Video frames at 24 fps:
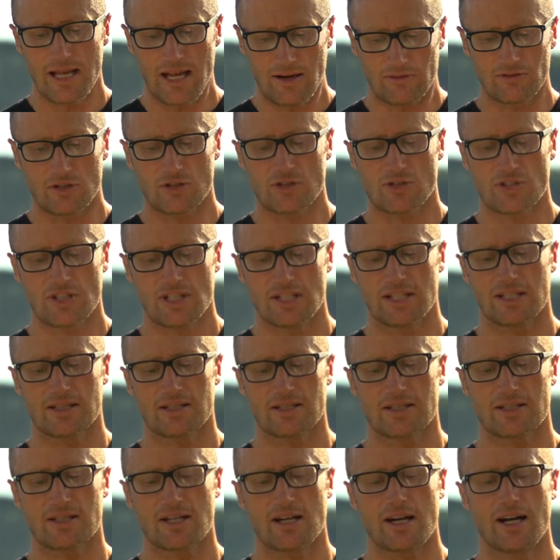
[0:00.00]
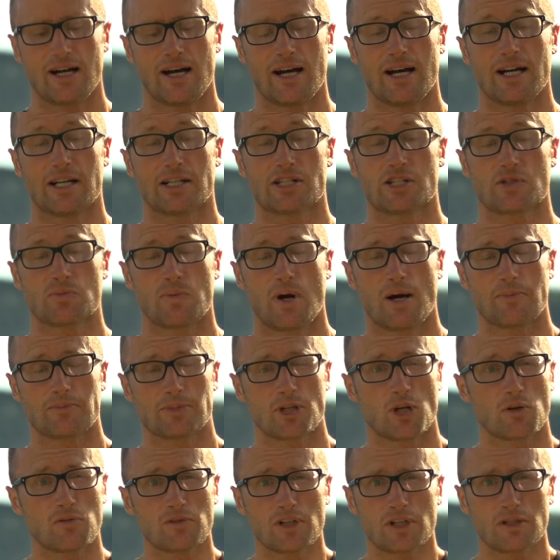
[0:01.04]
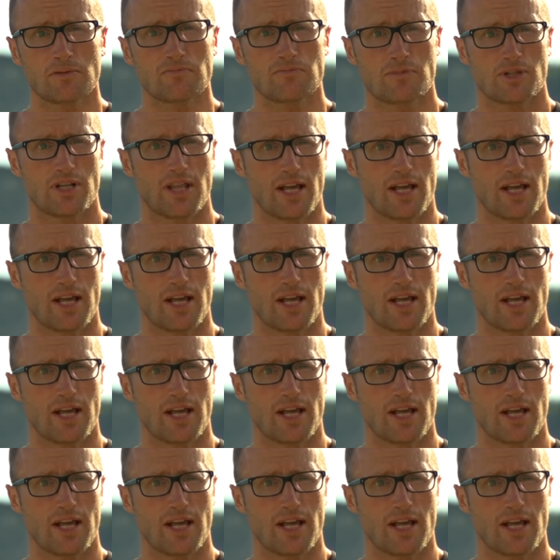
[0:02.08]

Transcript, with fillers: ever since I swapped over